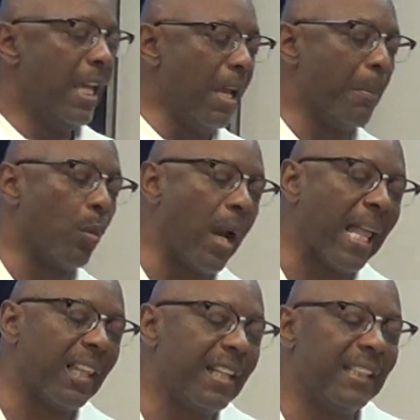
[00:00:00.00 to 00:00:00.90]

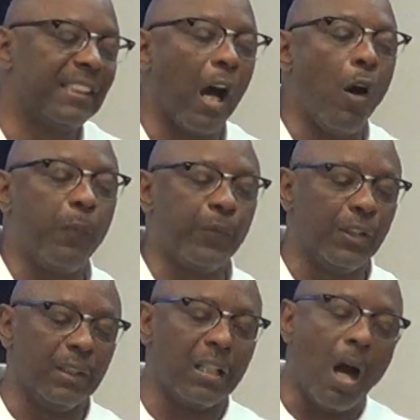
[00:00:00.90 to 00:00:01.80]
Immorality is
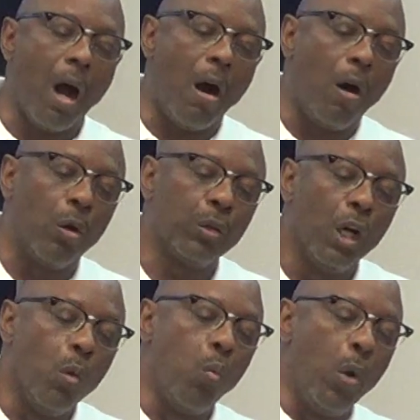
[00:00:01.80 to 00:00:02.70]
often called
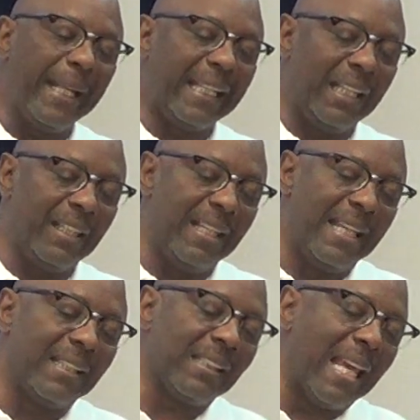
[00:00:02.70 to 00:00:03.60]

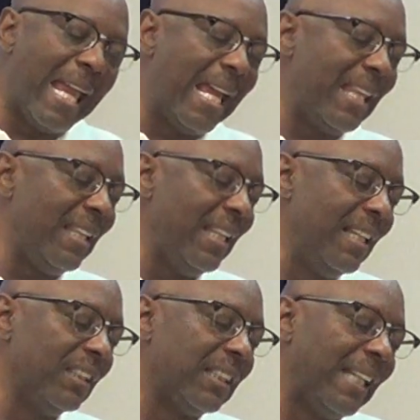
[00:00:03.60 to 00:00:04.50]
wickedness and
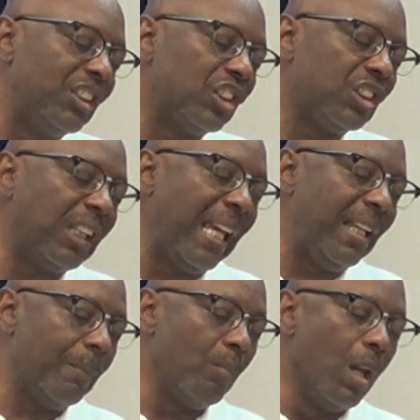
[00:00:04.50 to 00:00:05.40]
is a
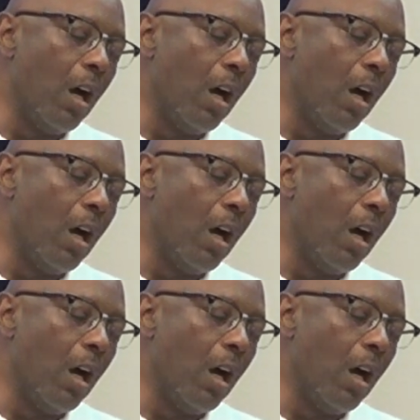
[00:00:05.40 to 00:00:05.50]
state